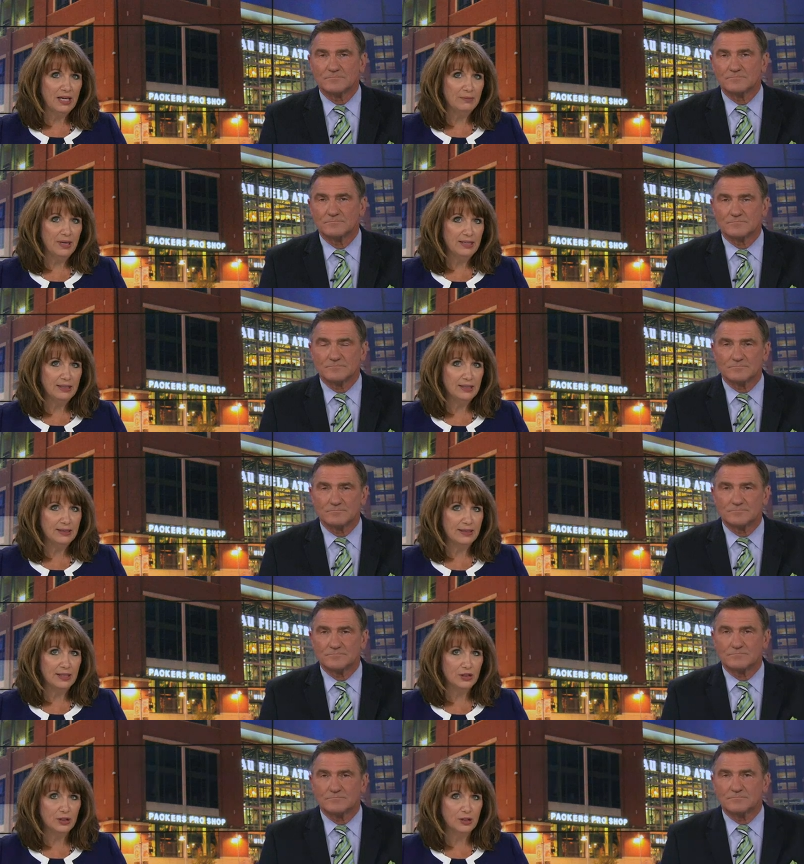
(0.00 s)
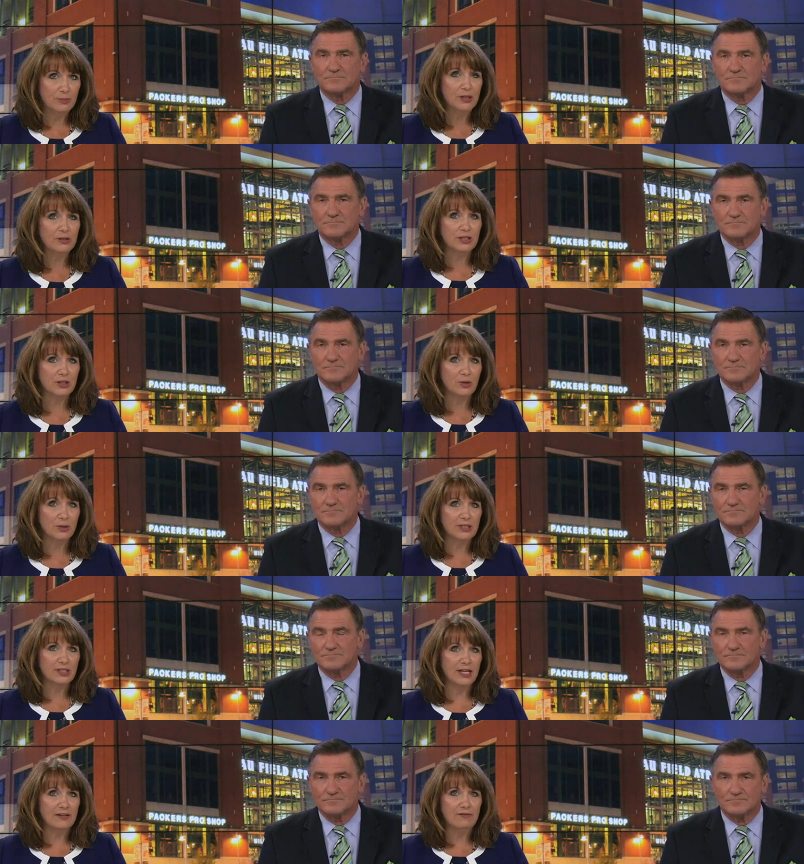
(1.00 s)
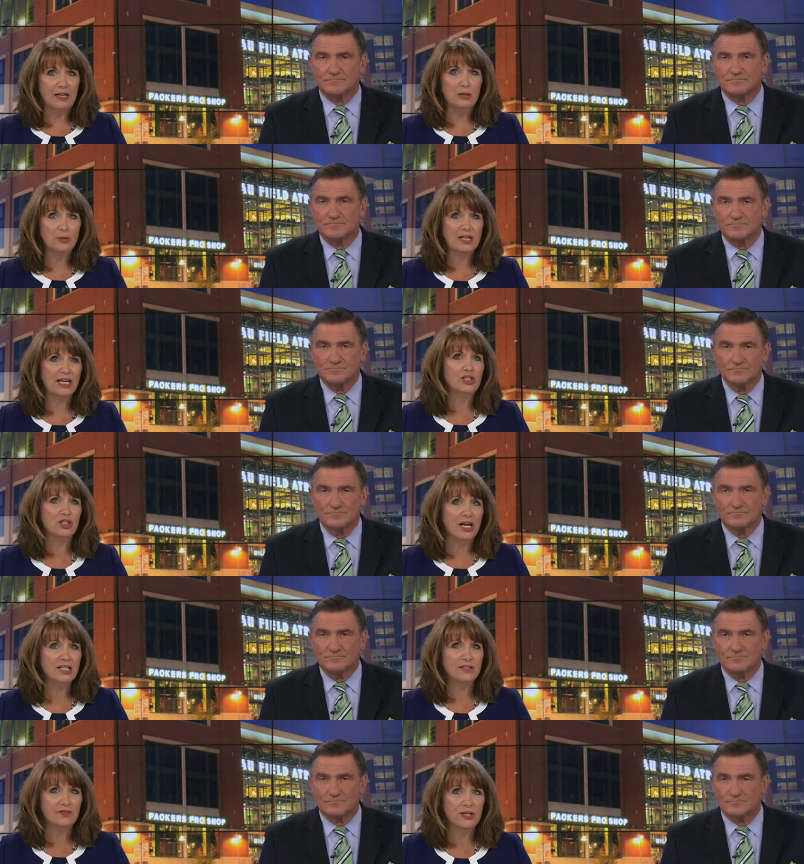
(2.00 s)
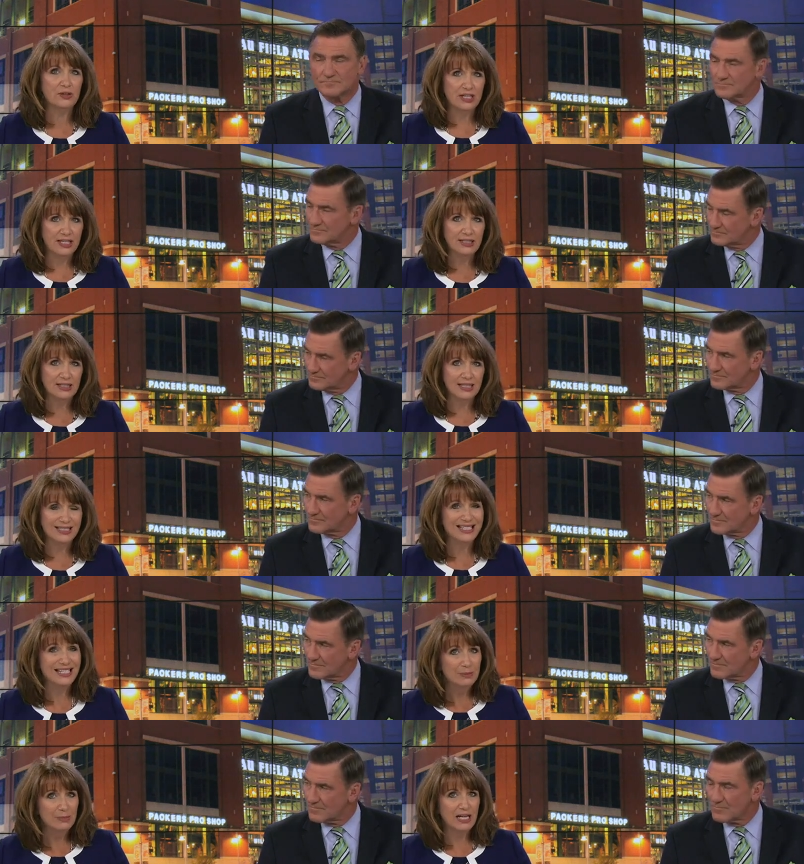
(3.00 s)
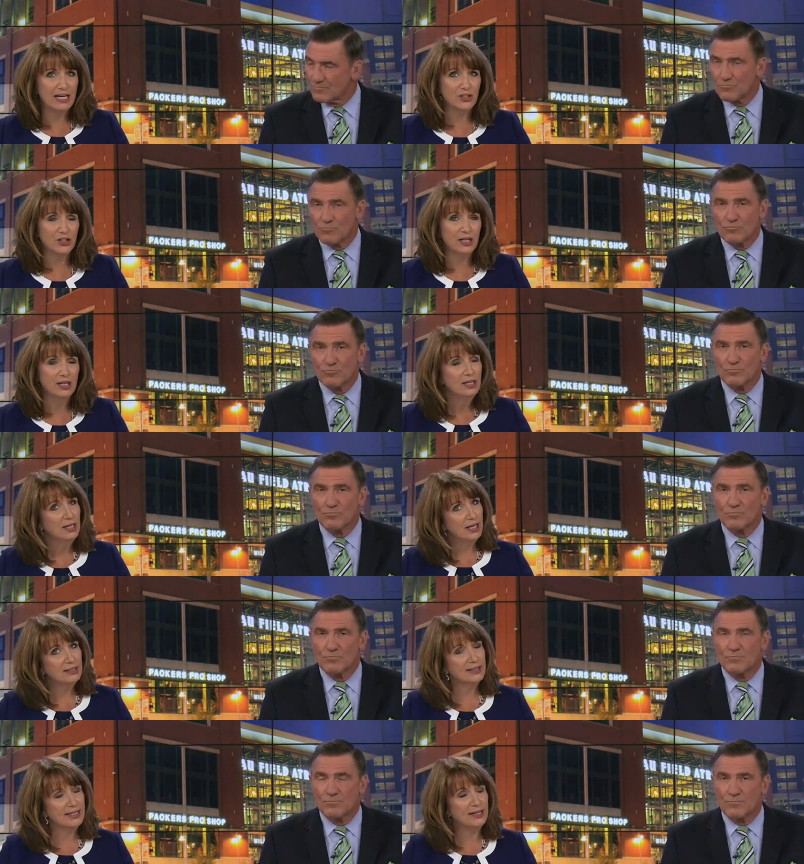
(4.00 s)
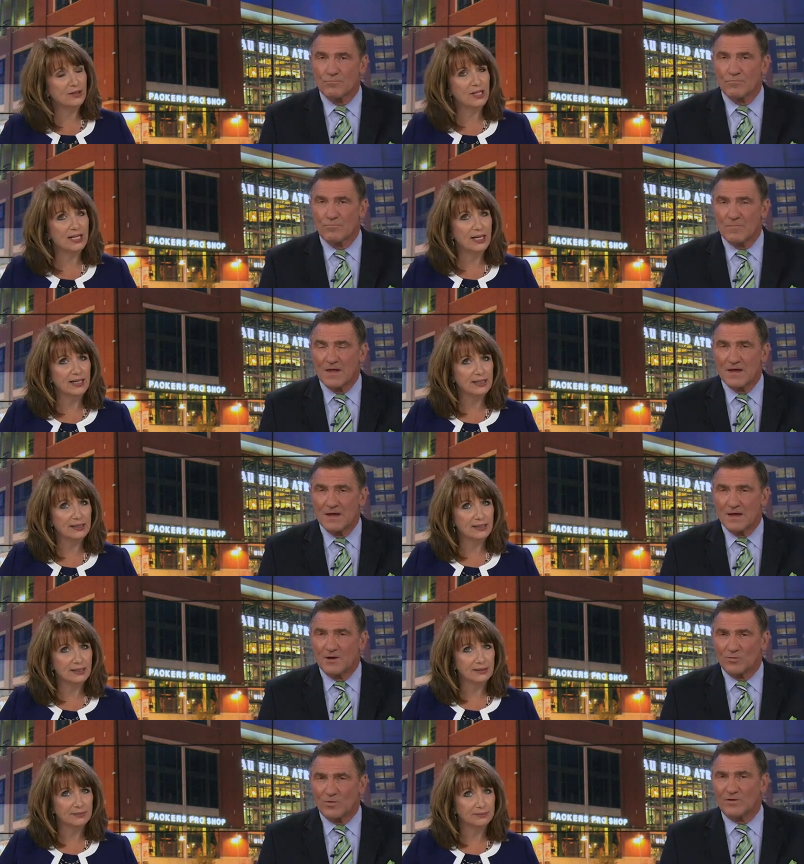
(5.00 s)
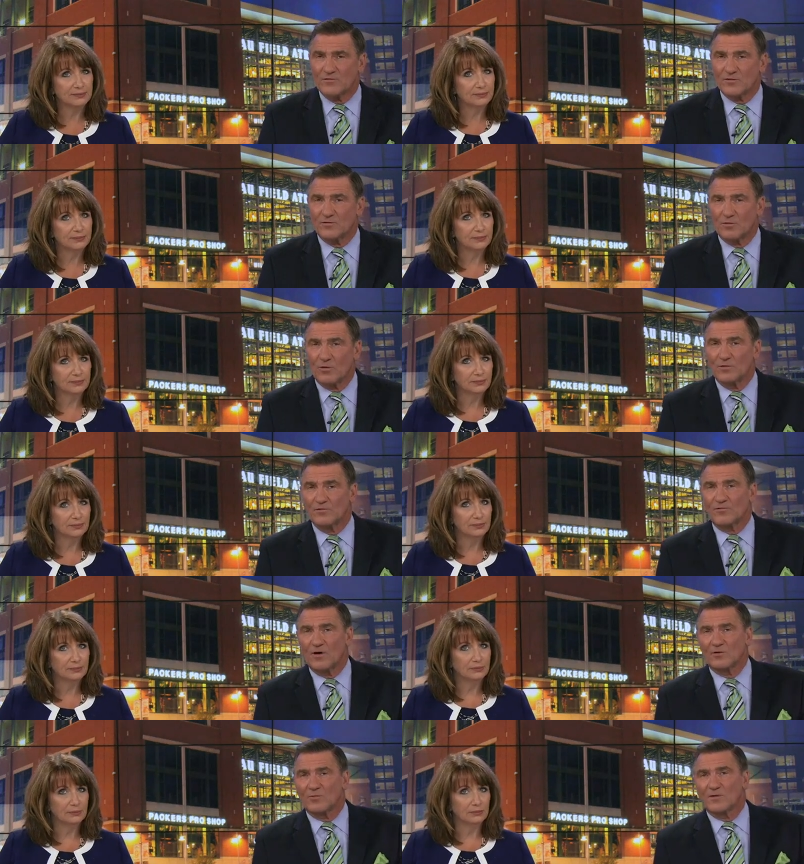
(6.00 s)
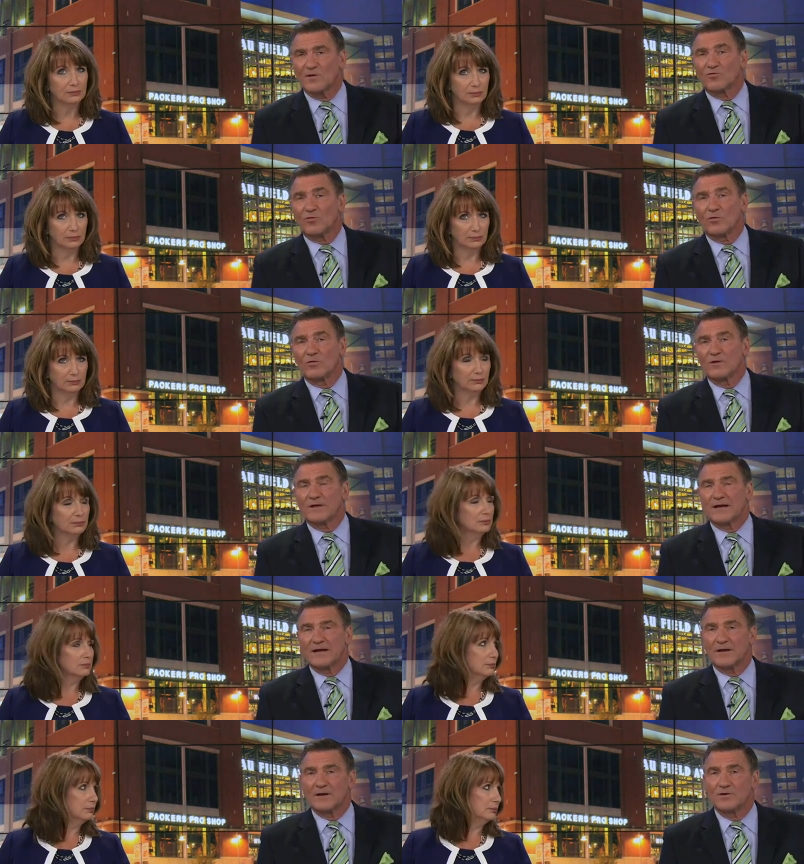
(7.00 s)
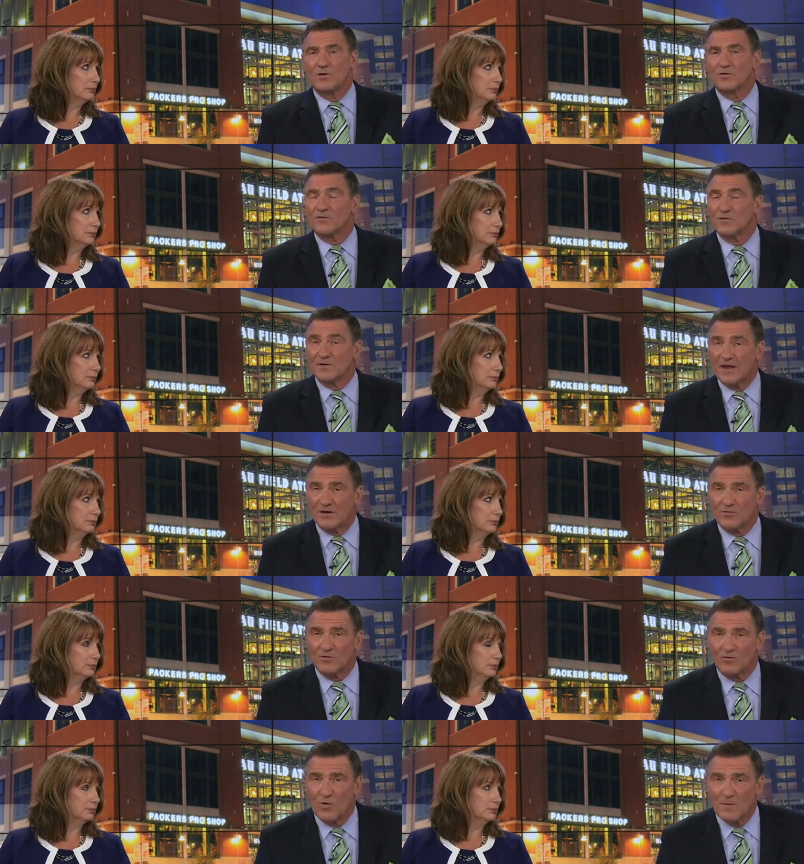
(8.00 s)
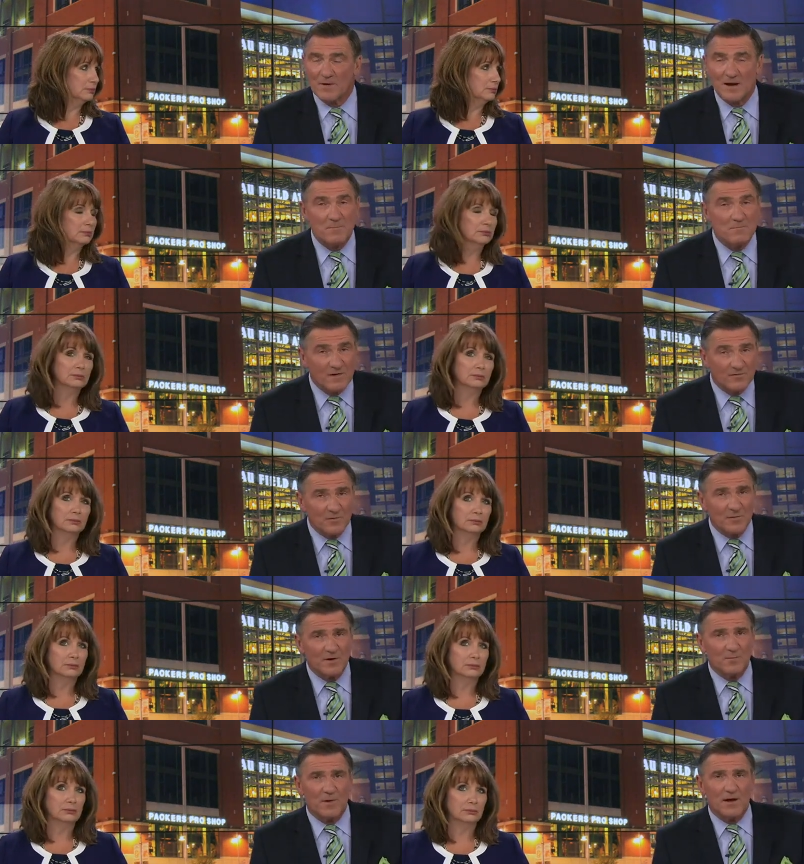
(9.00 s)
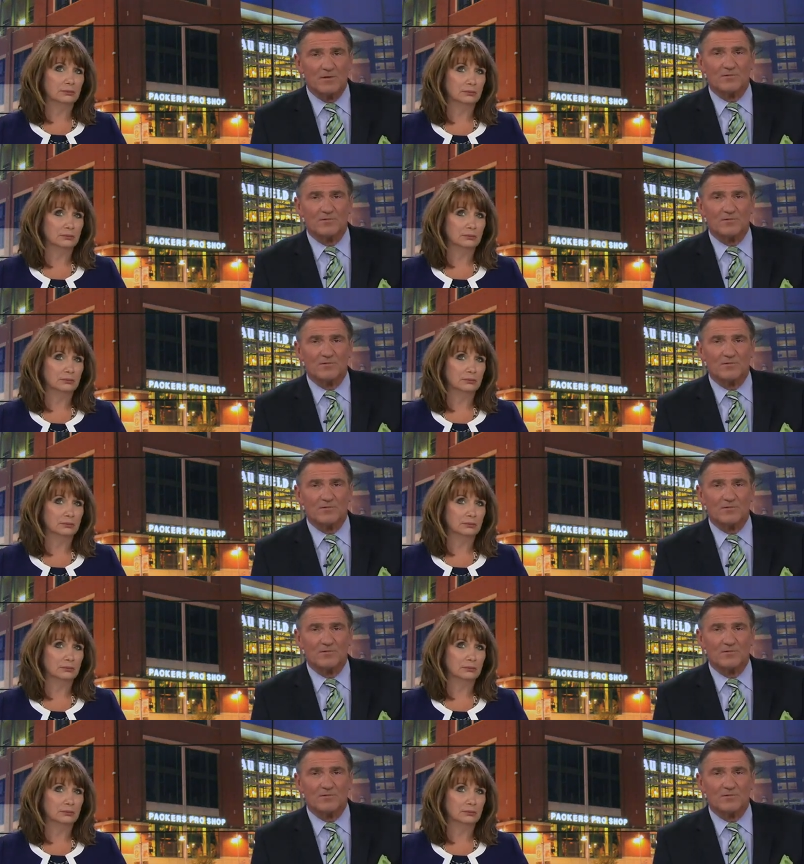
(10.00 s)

Speaker 1: makes his initial appearance in court today following a shots fired incident in Menasha on Saturday night.
Speaker 2: 26-year-old is charged with disorderly conduct, use of a dangerous weapon, and misdemeanor bail